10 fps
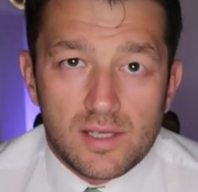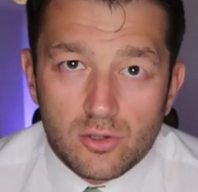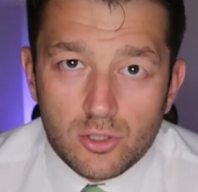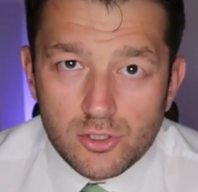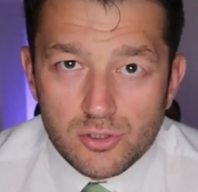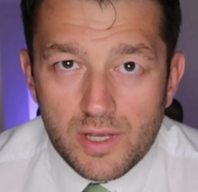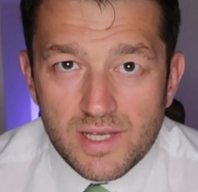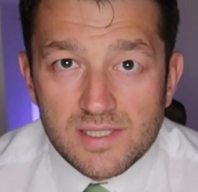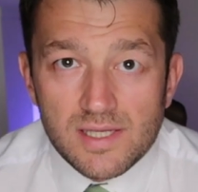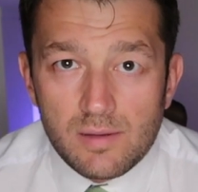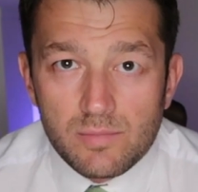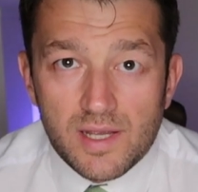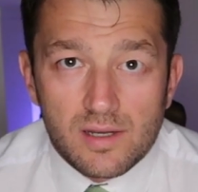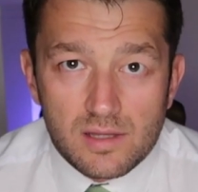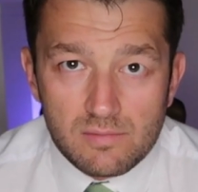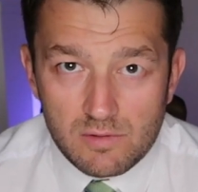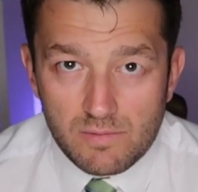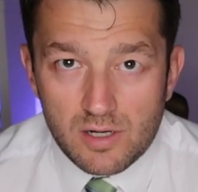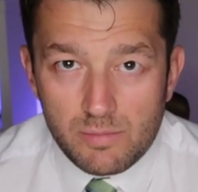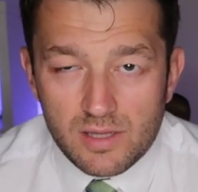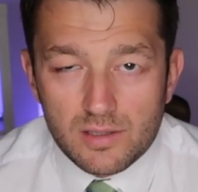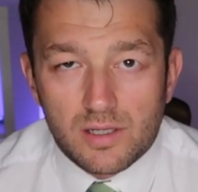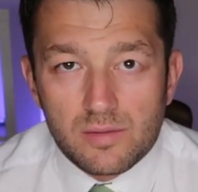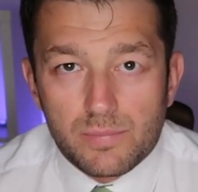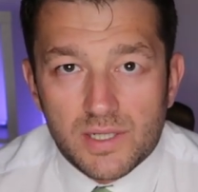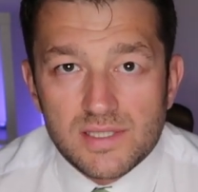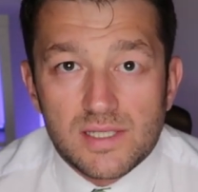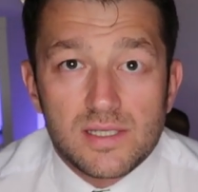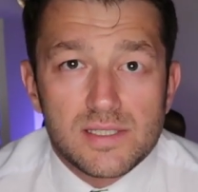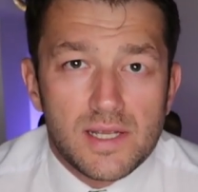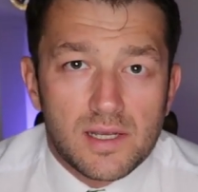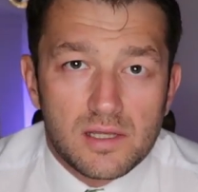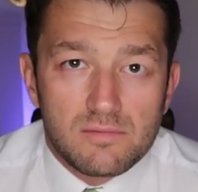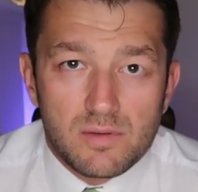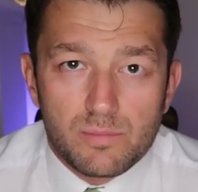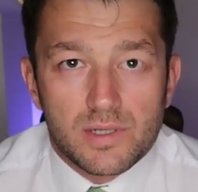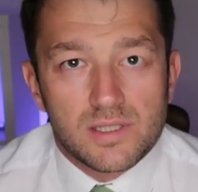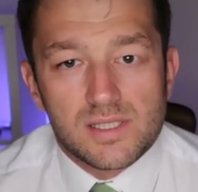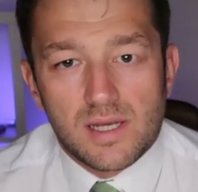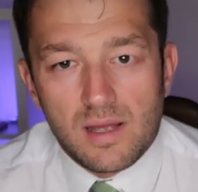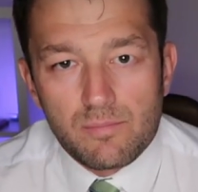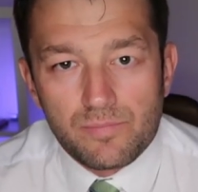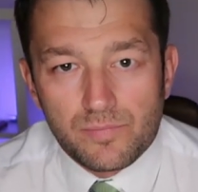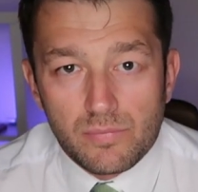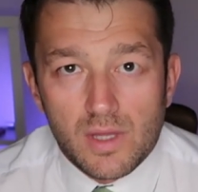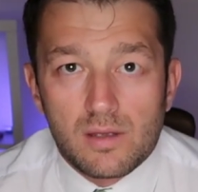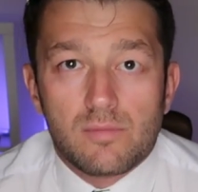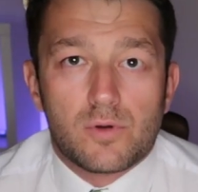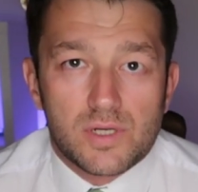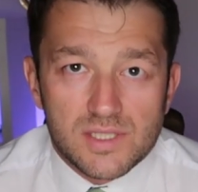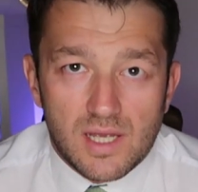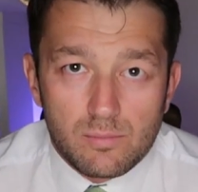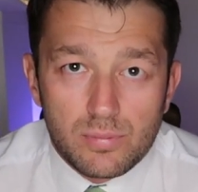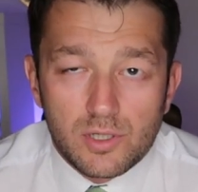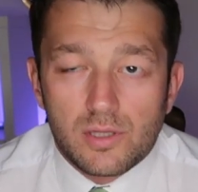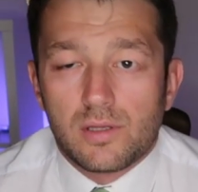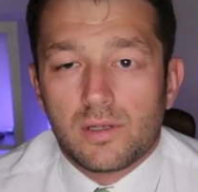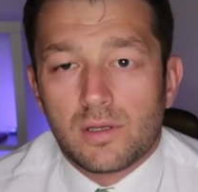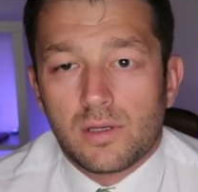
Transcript: it also has some negative environmental impacts, and these negative impacts come, for example,